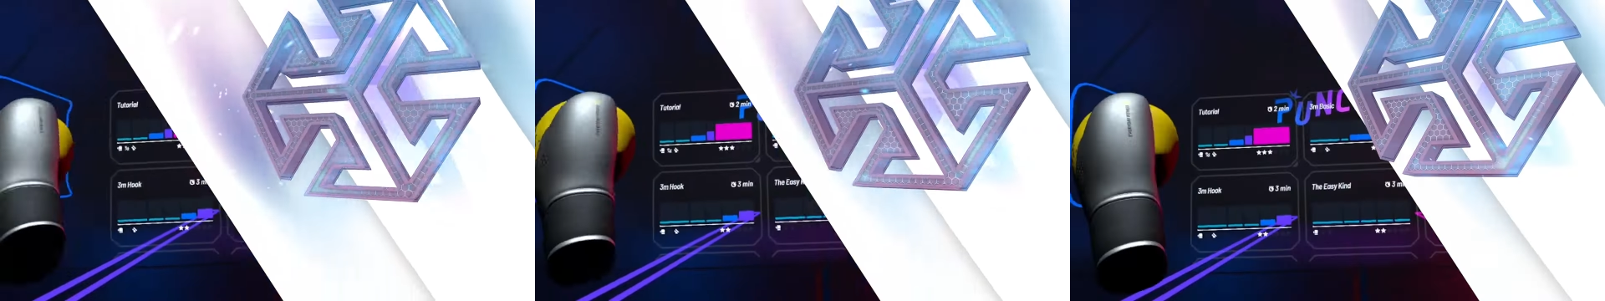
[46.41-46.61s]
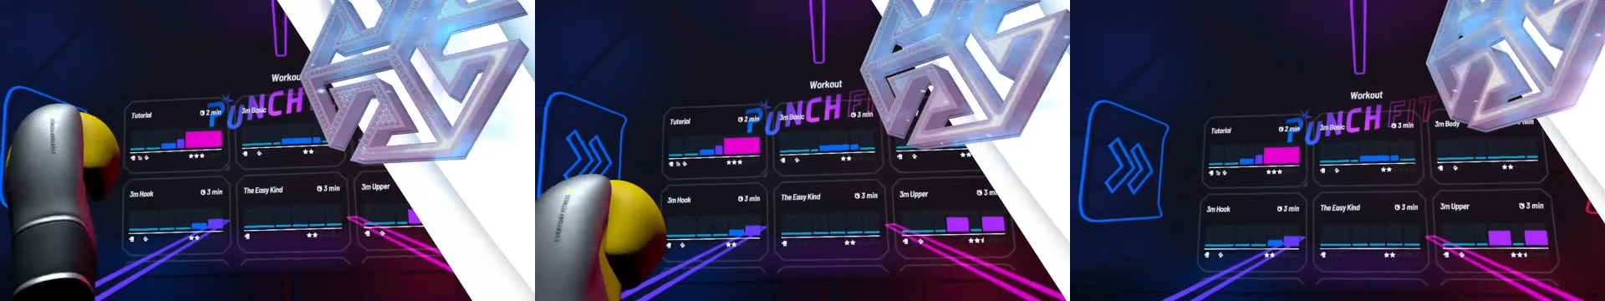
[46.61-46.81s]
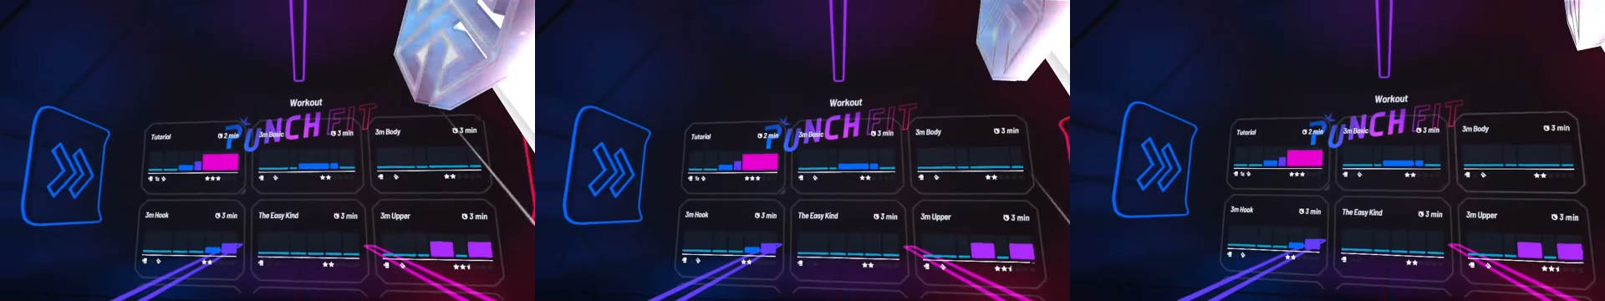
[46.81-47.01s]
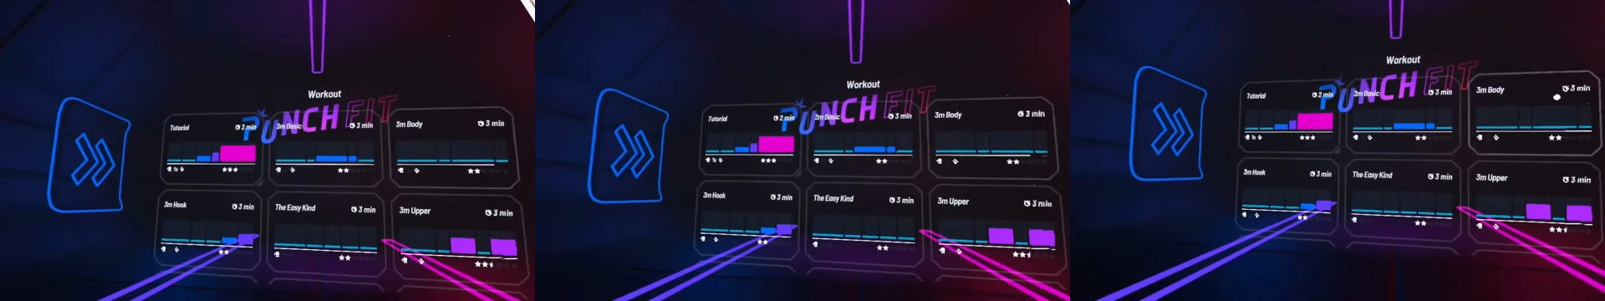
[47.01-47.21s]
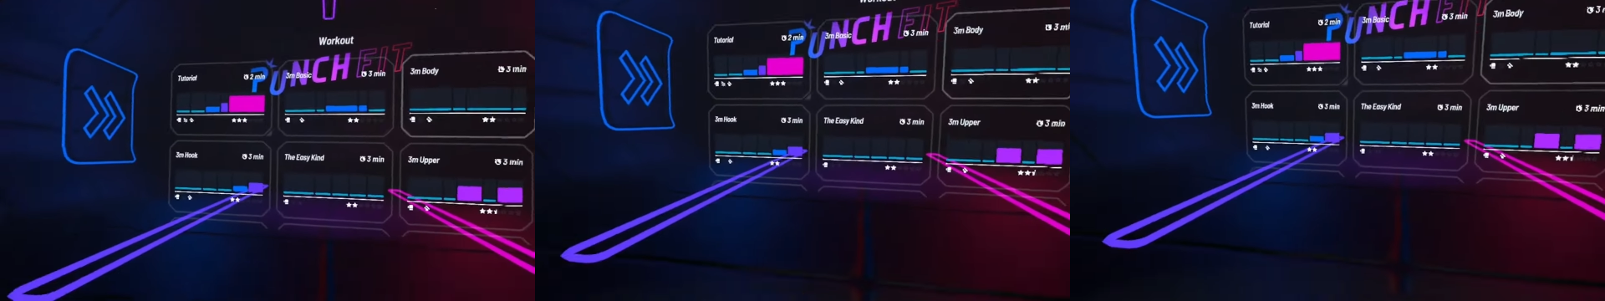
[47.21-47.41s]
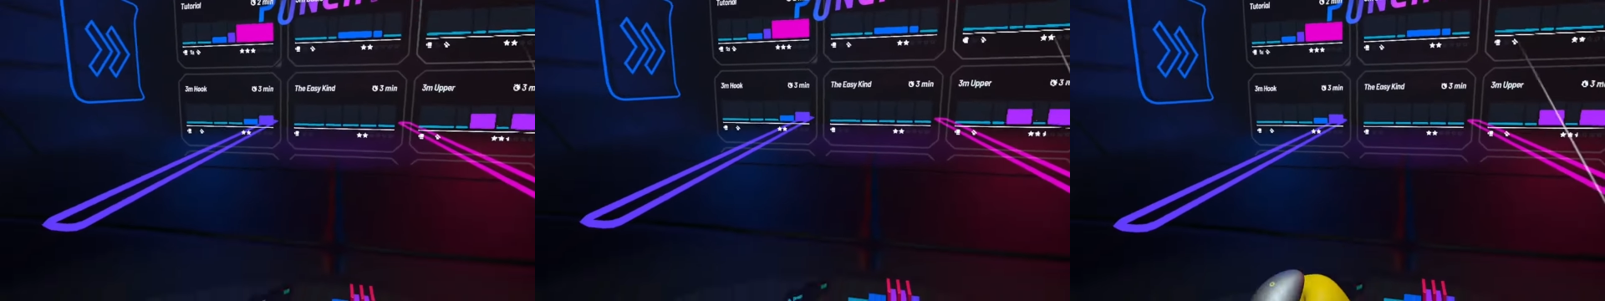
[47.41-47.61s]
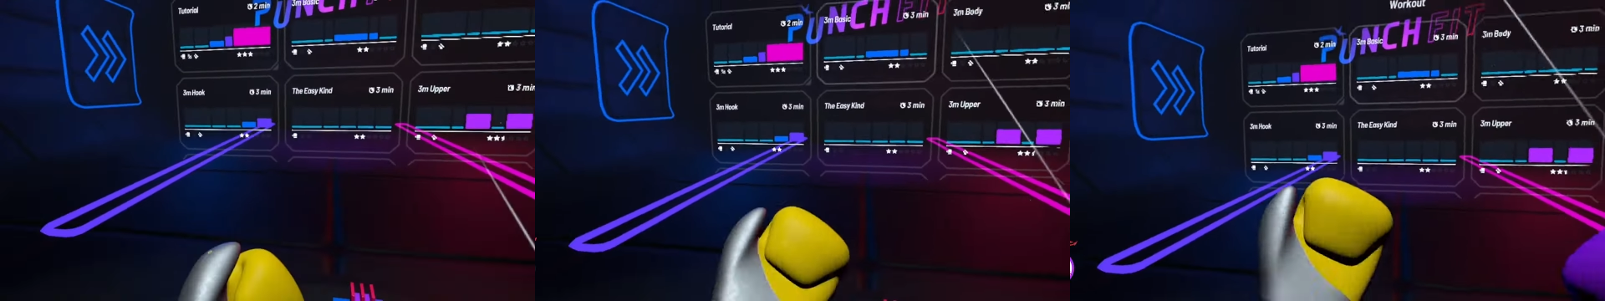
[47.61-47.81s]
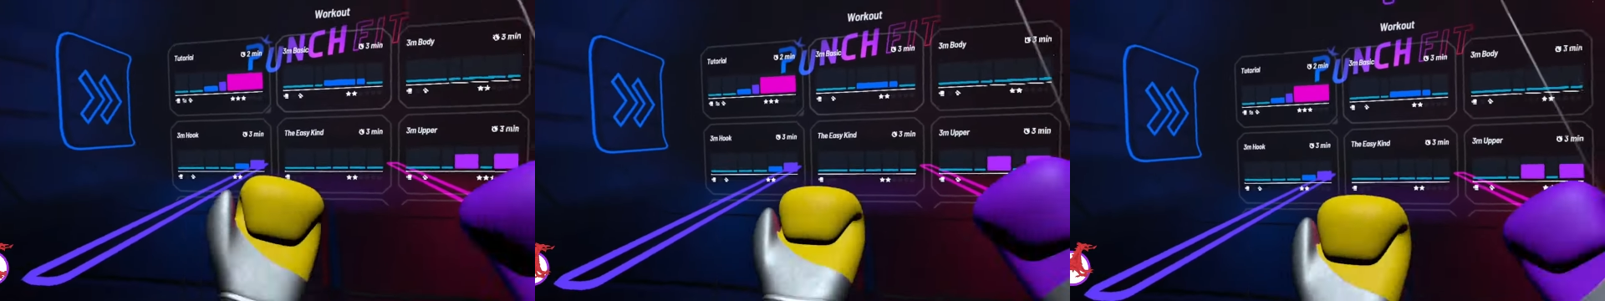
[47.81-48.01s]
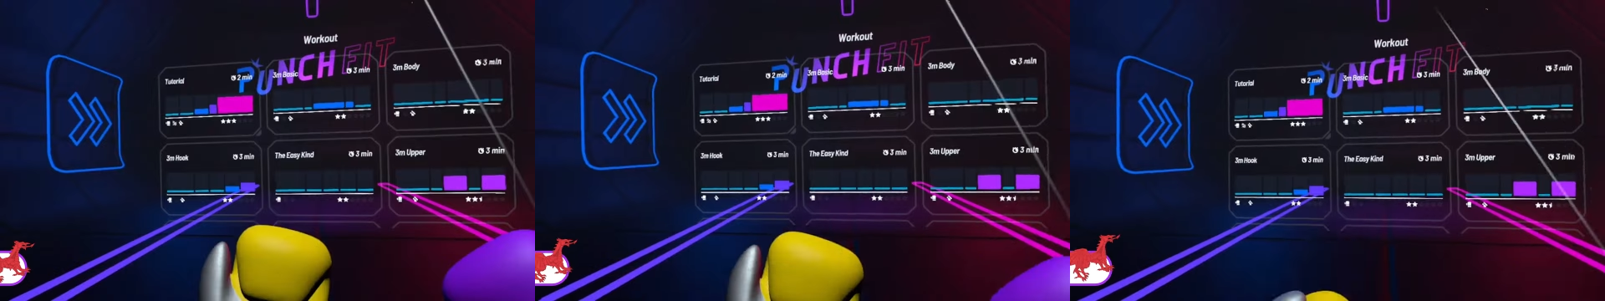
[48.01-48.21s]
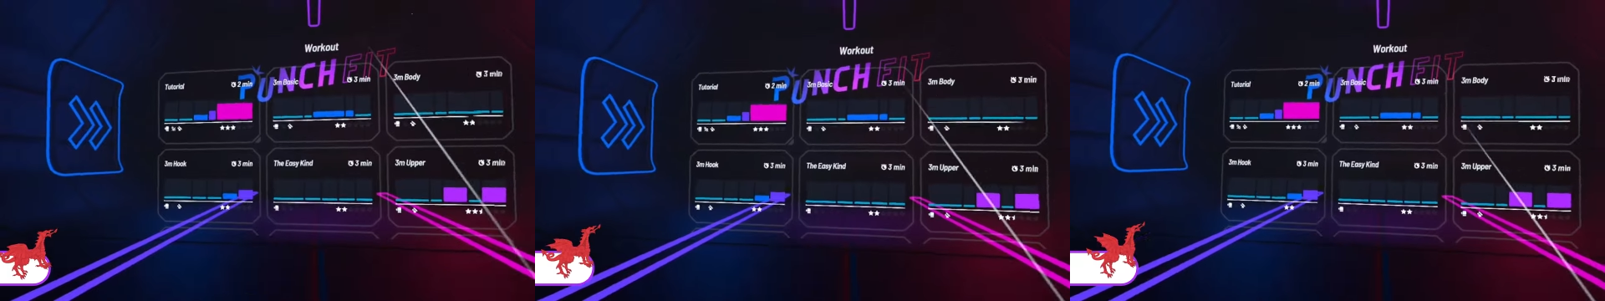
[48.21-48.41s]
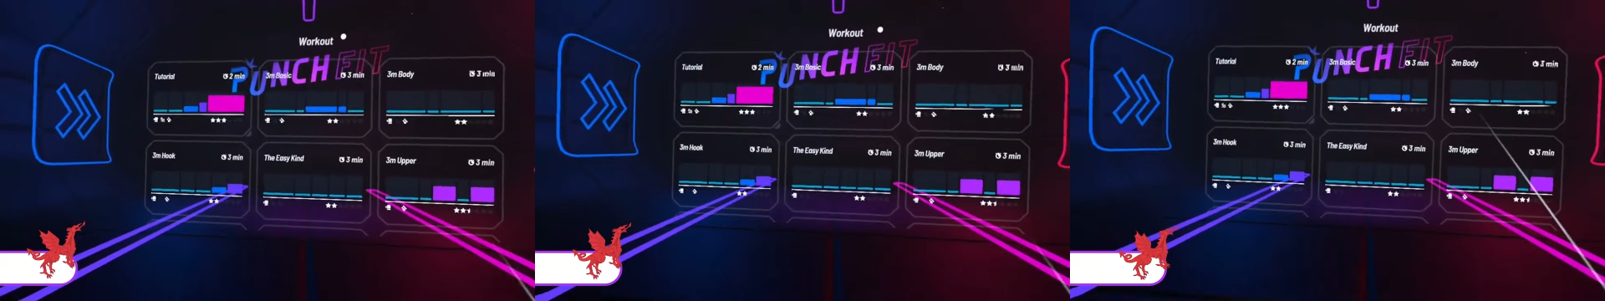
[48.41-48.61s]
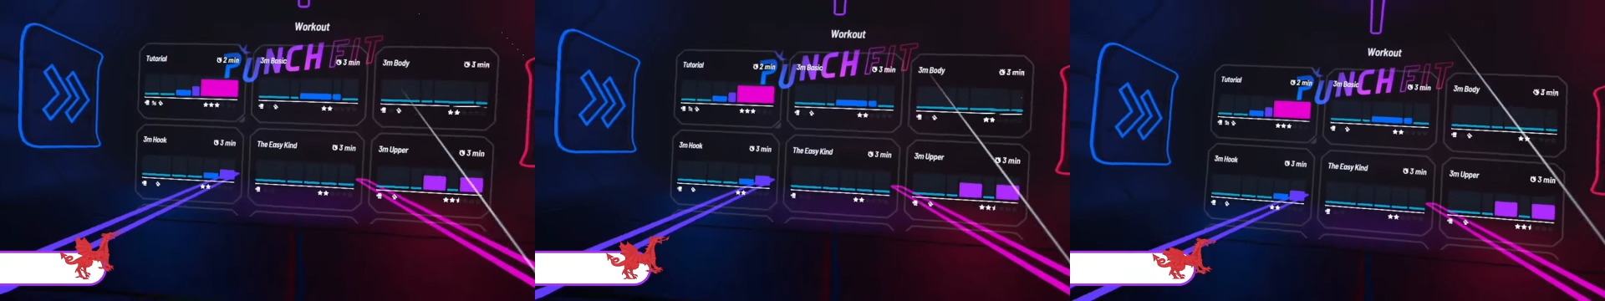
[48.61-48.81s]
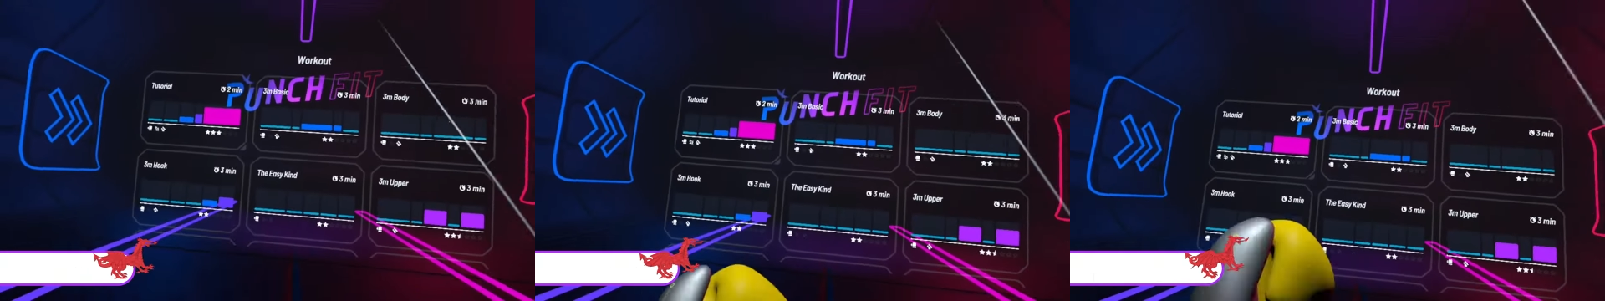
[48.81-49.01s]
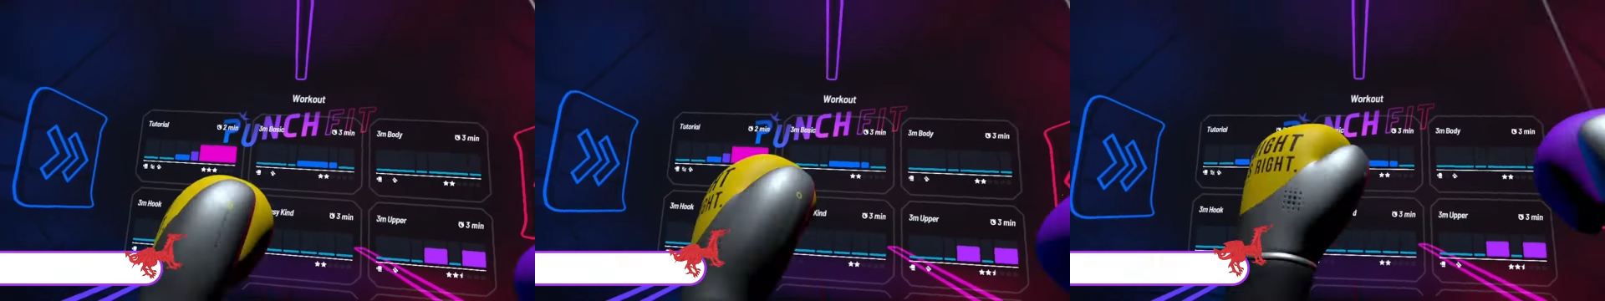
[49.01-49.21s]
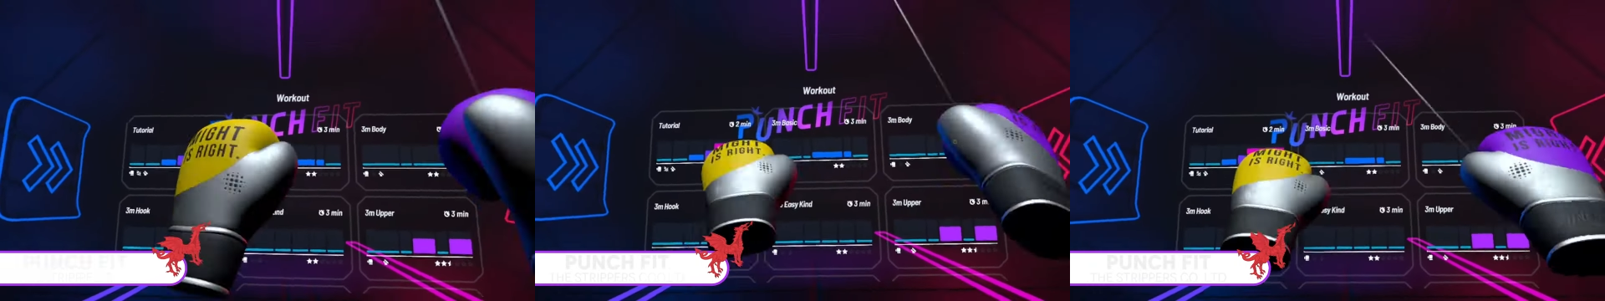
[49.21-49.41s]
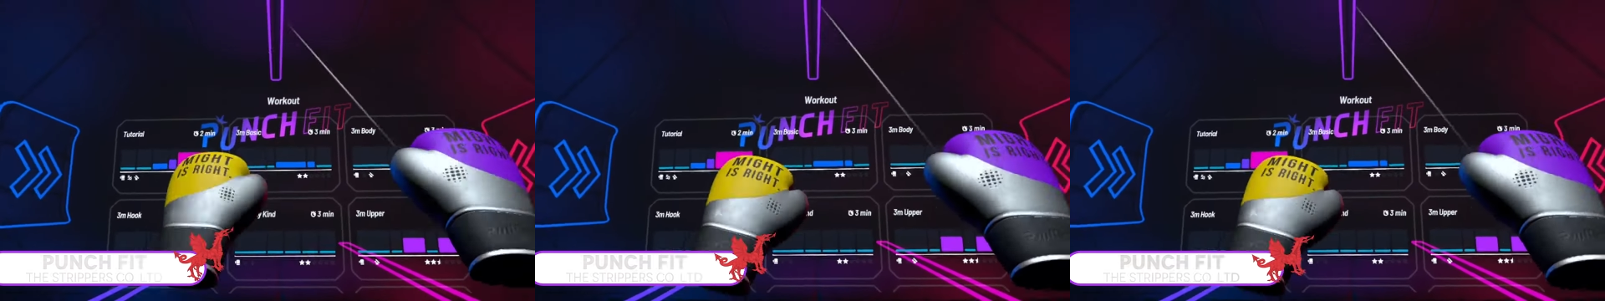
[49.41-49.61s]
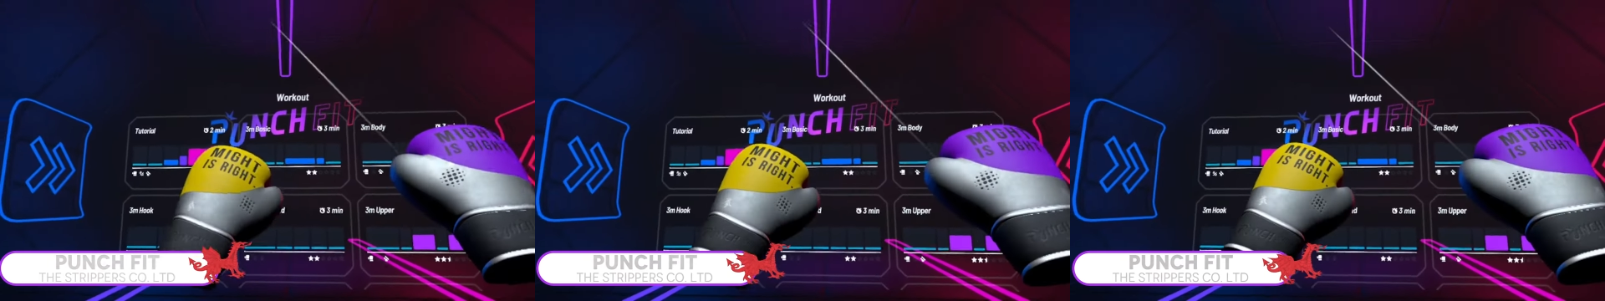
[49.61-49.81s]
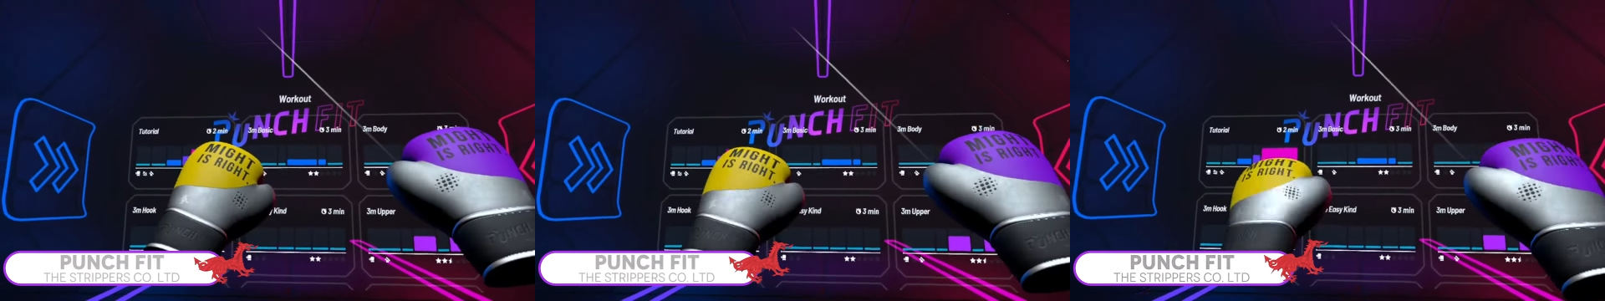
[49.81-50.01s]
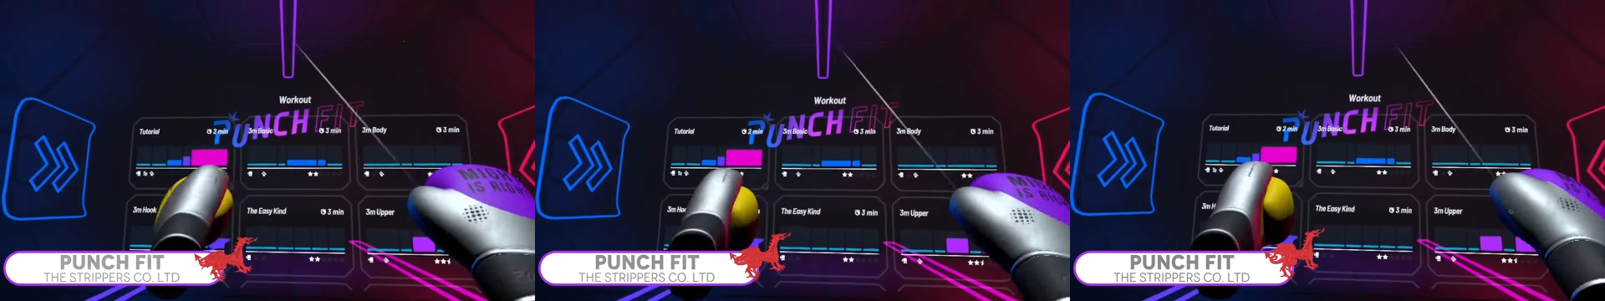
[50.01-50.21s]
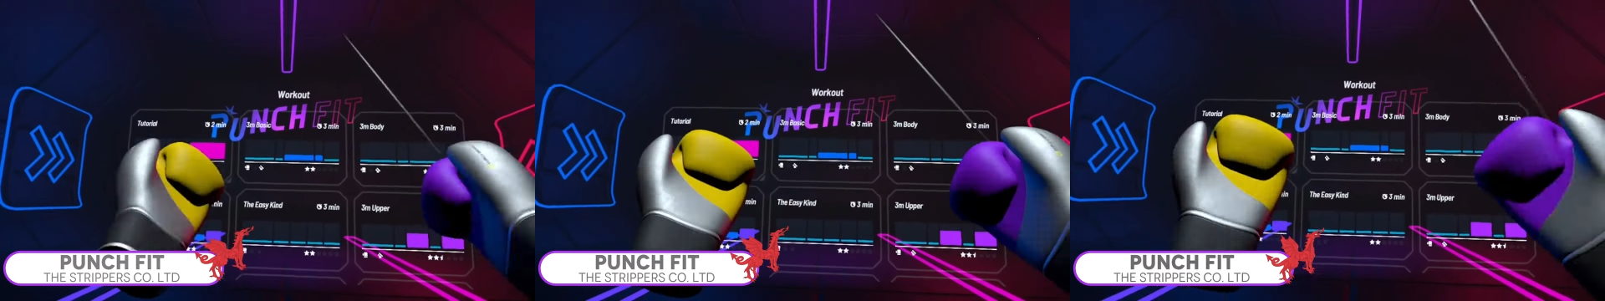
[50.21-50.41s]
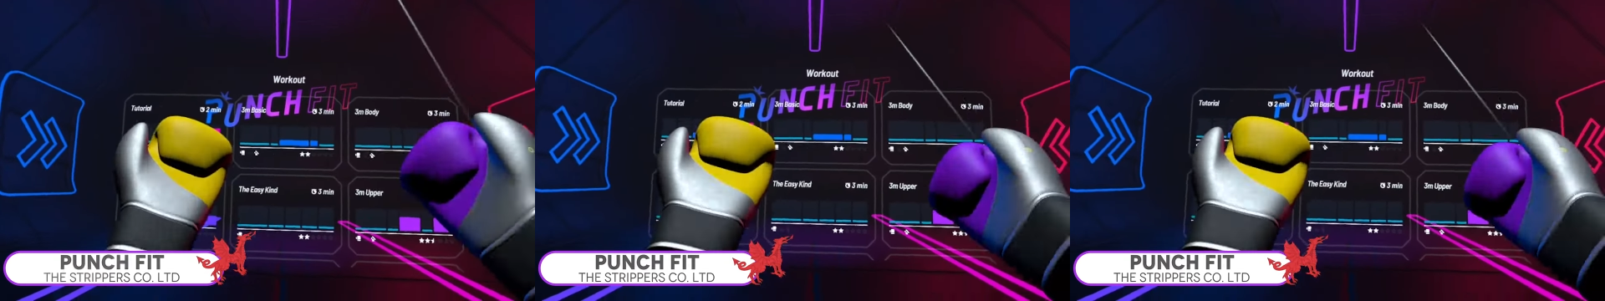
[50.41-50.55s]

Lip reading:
Nobody's mouth can be seen.